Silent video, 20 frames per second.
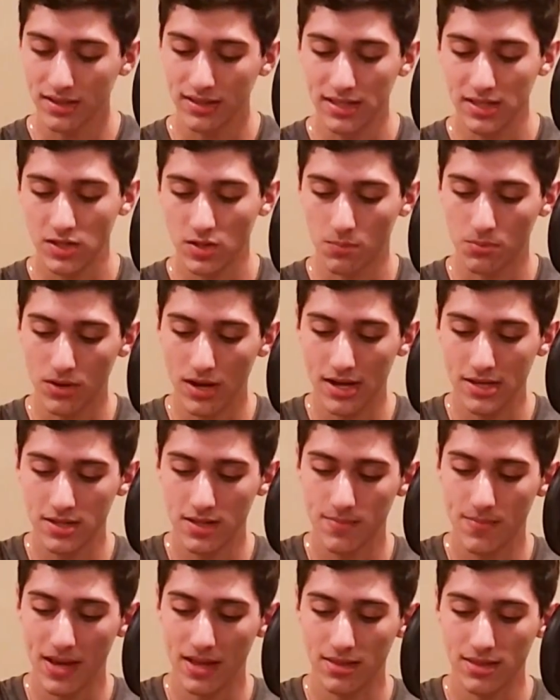pleasantly
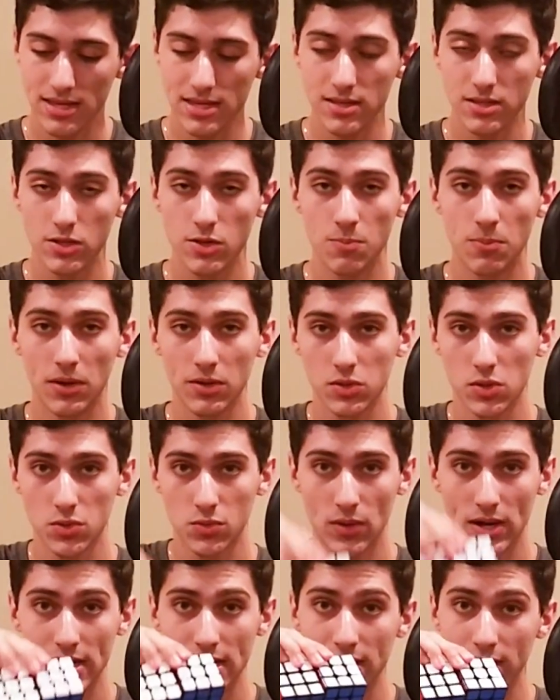surprised about these two
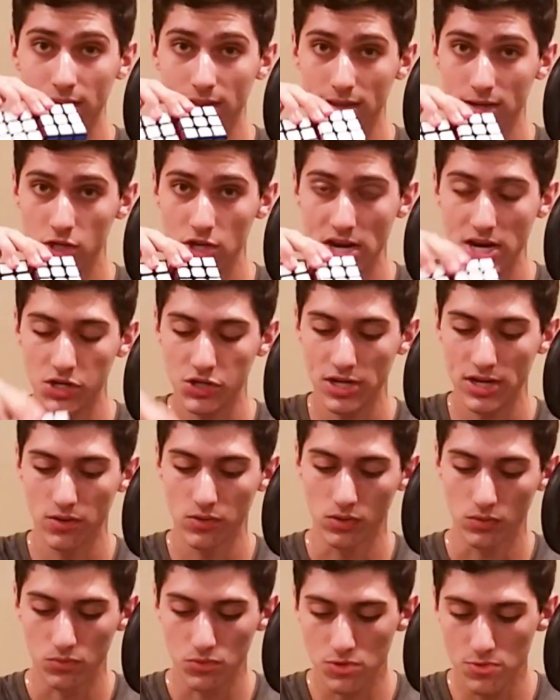puzzles right here, the
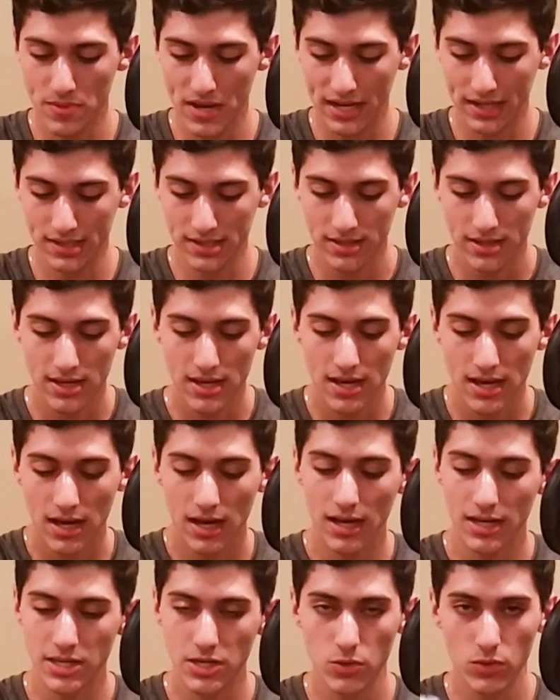Shank and the Rubik's.
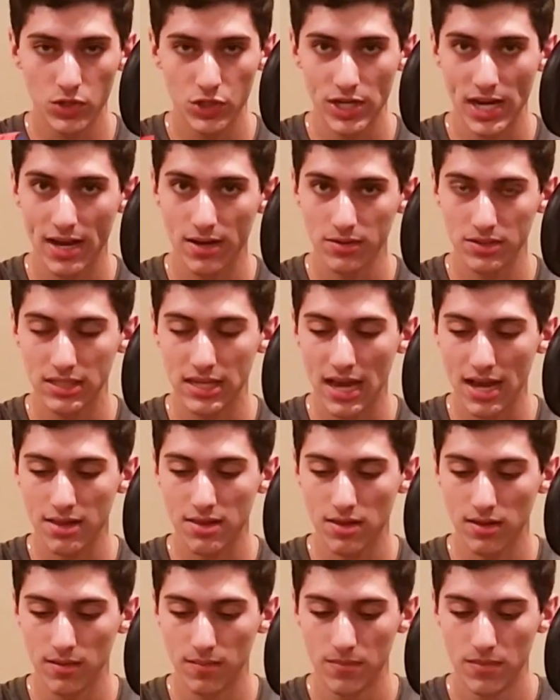Yuexiao's
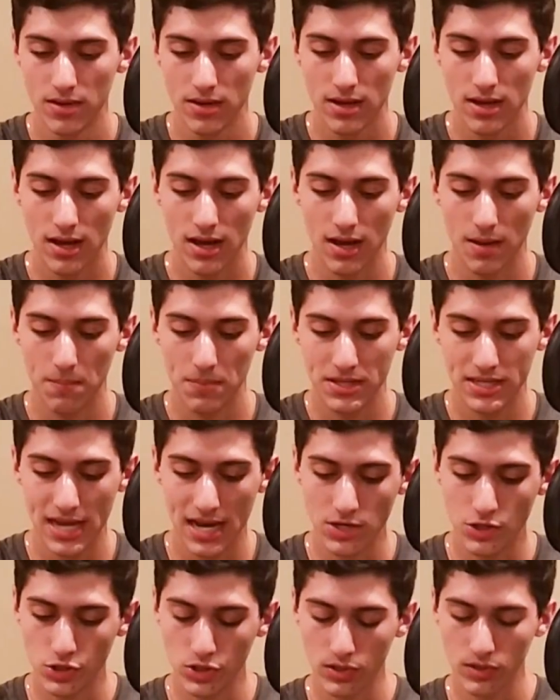got some
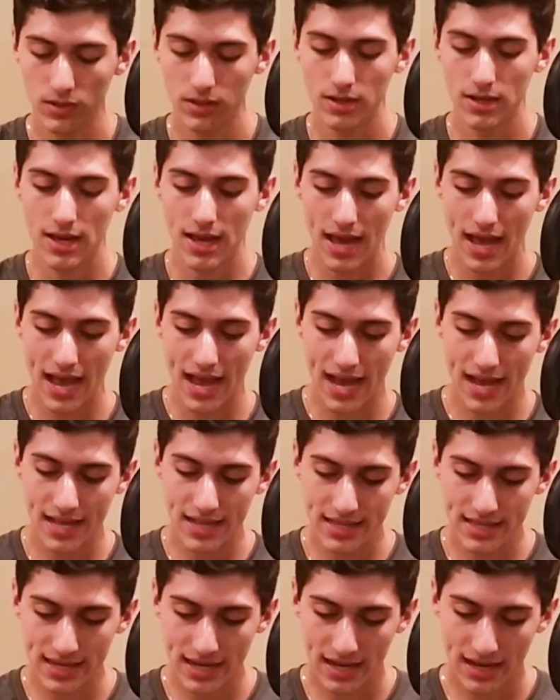potential,
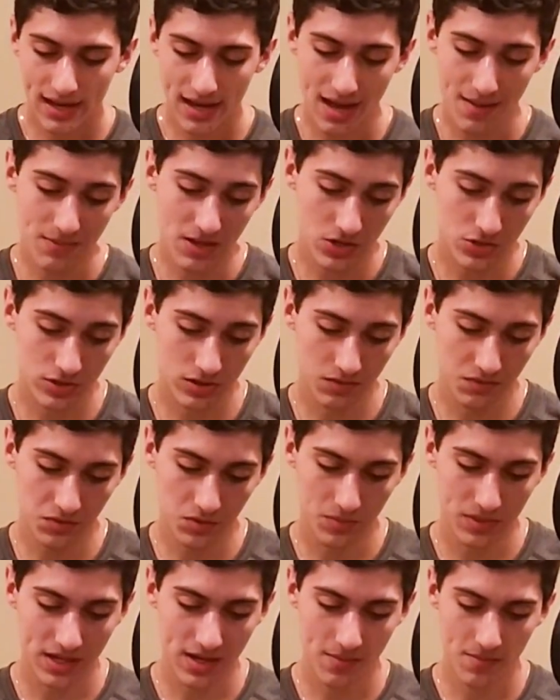and I'm not
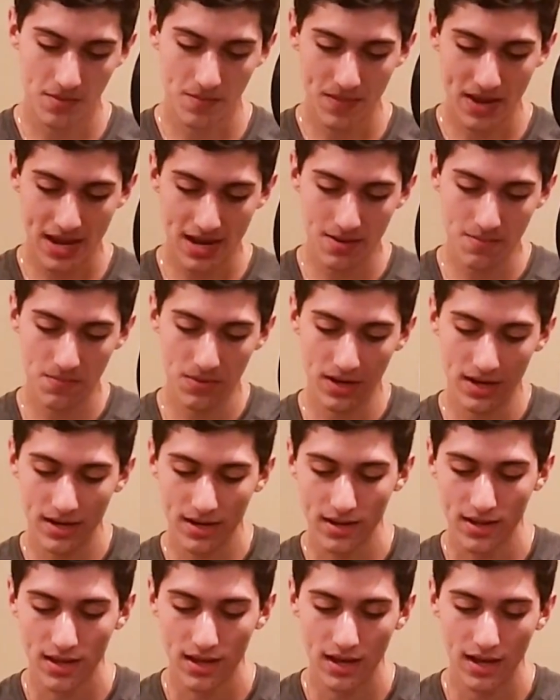sure if it'll become a main,
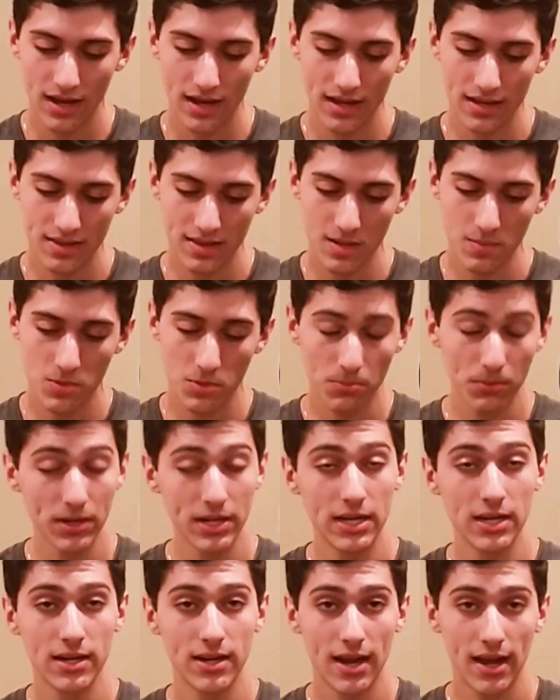but it
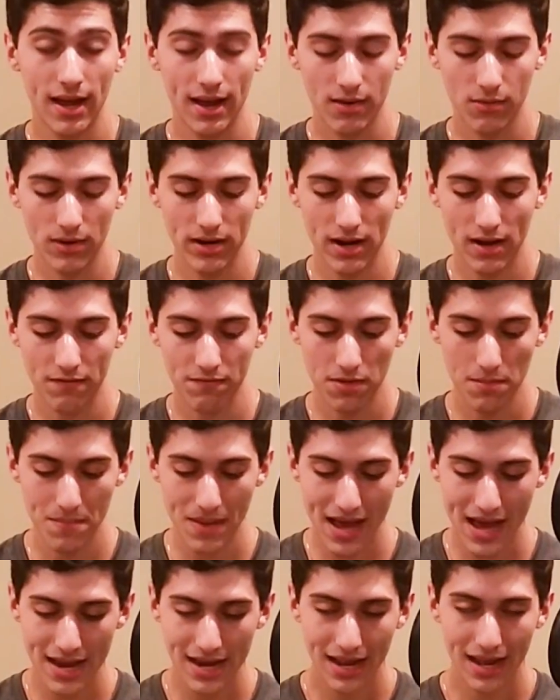seems pretty good right
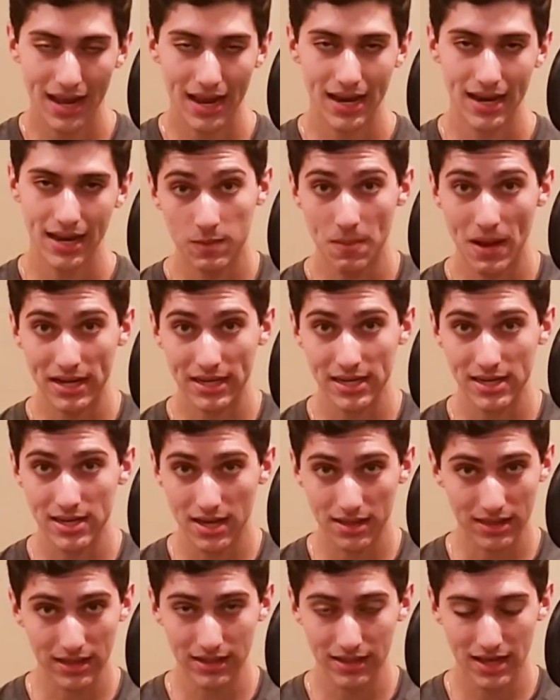off the bat. I
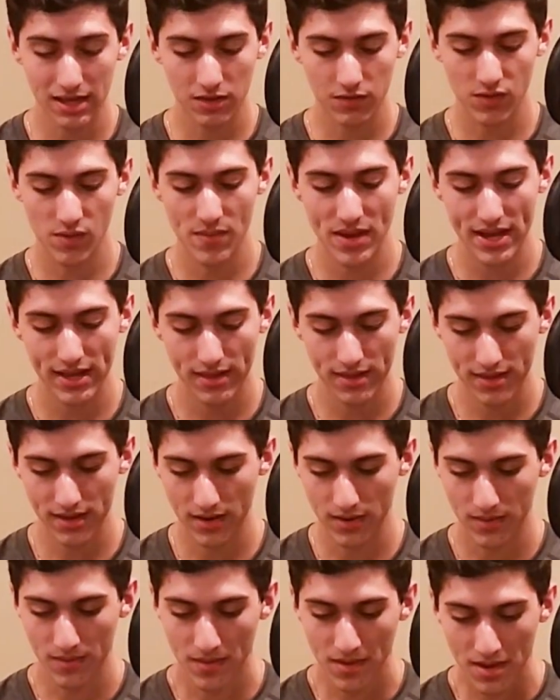expected nothing less from
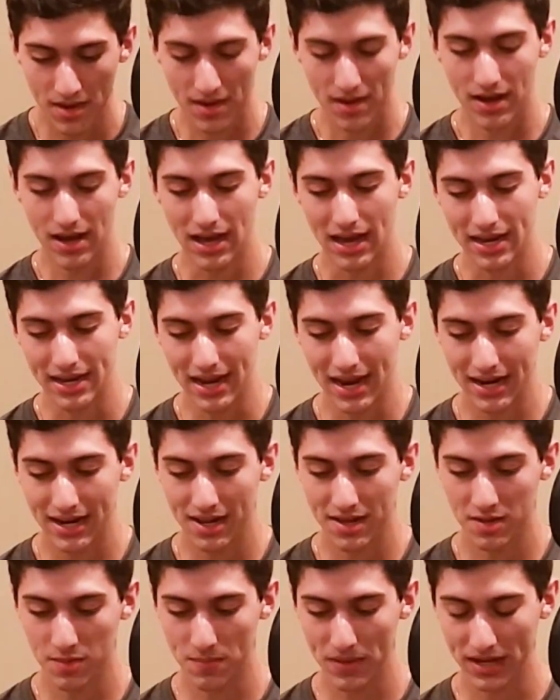it, so
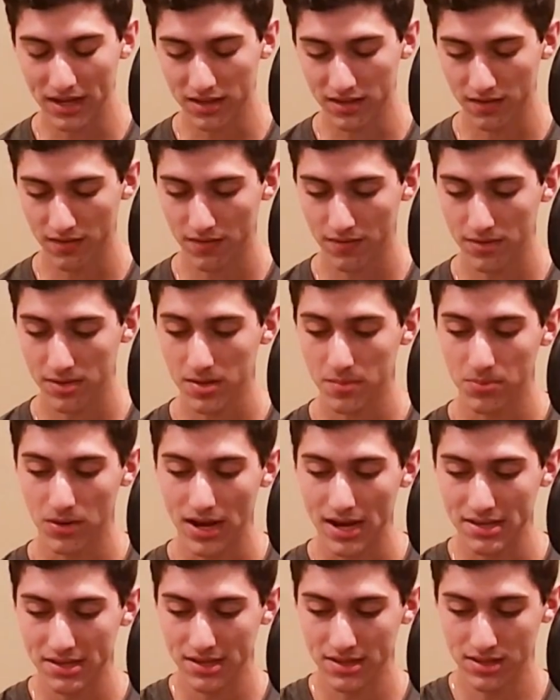not as big as a
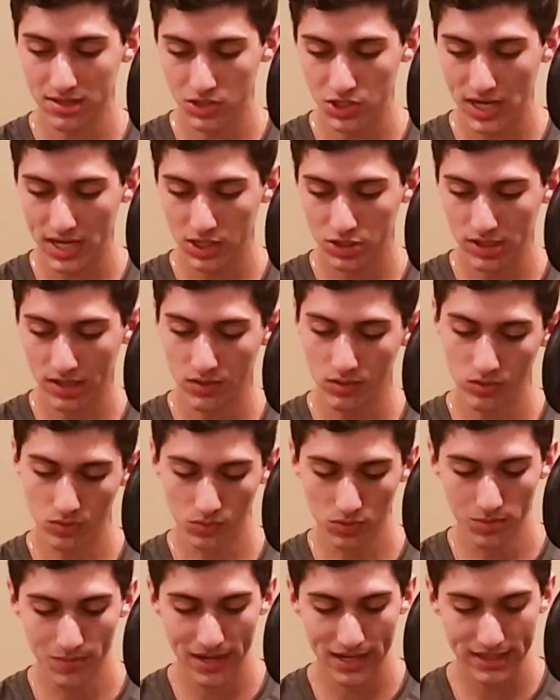surprise as the Shank
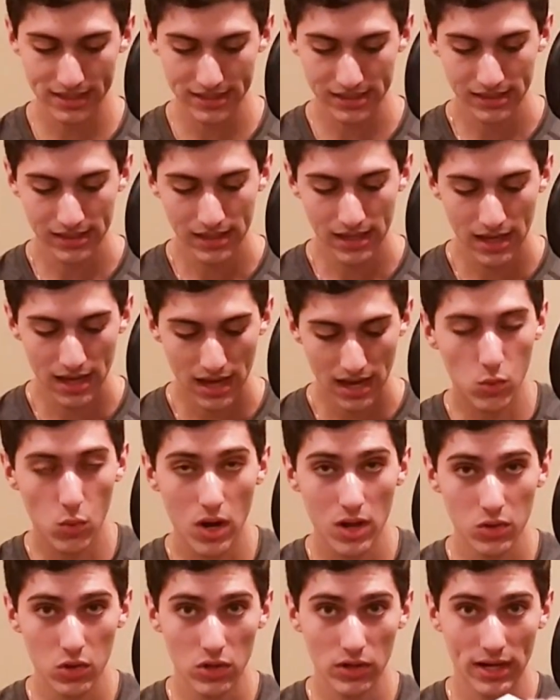and the Rubik's.
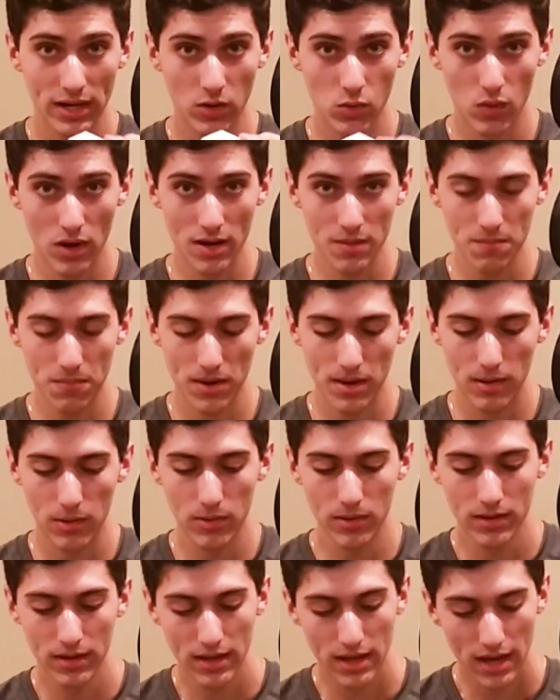The Guanlong and
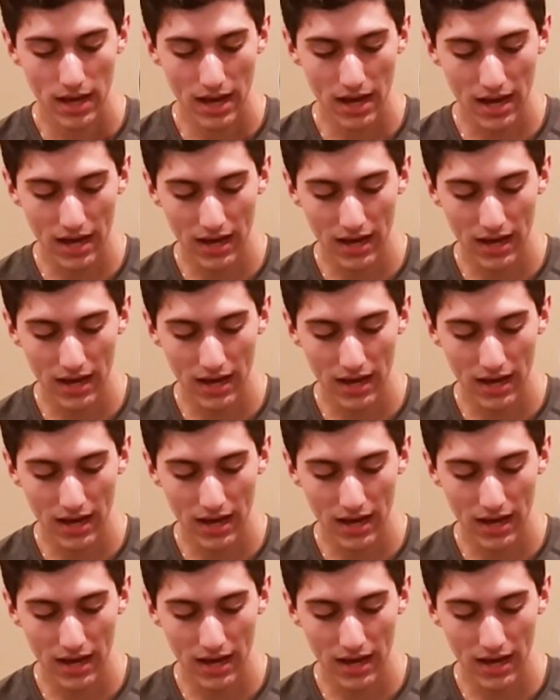Guanpo,